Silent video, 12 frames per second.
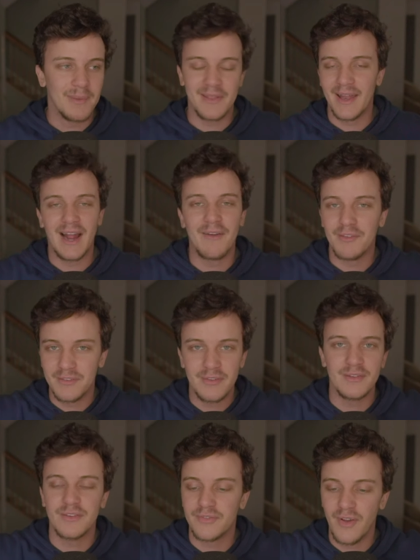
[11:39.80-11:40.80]
but then
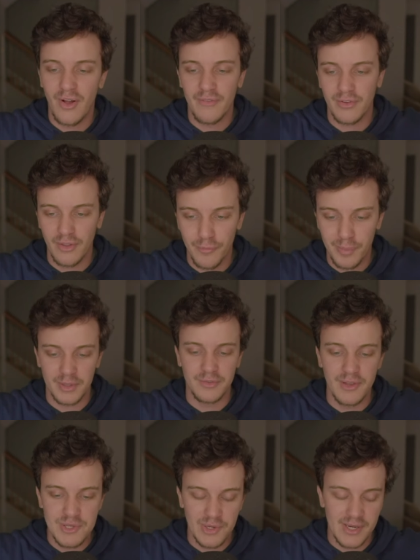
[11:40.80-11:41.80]
obviously just fell off a cliff because
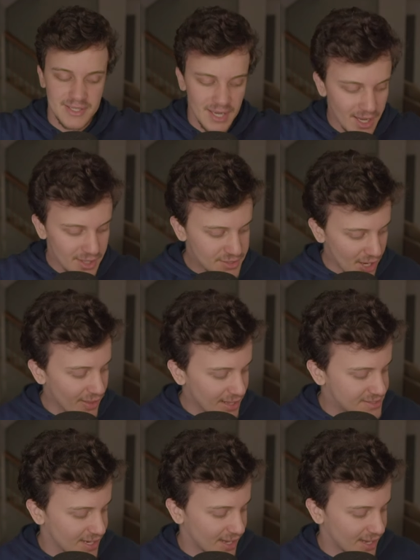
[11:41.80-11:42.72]
of injuries. So that's